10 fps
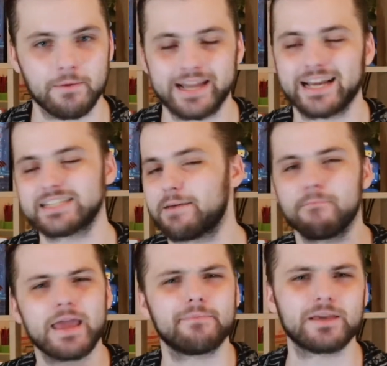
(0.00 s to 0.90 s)
except
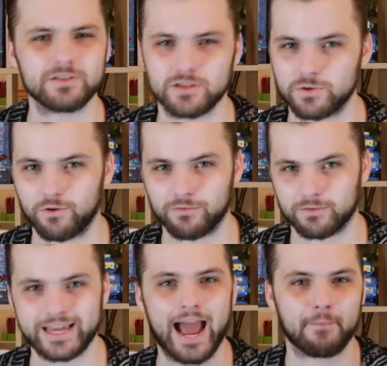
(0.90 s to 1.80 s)
maybe as a sort
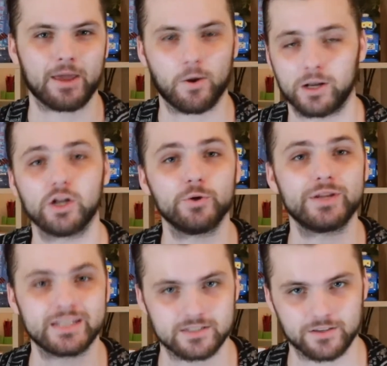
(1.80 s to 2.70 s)
of cameo
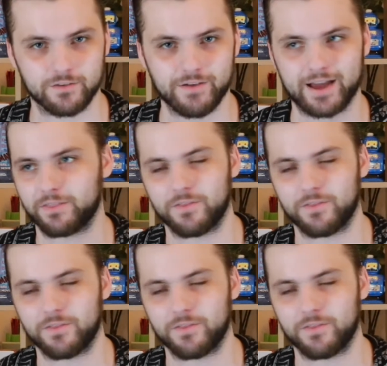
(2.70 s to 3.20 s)
alluding to the fact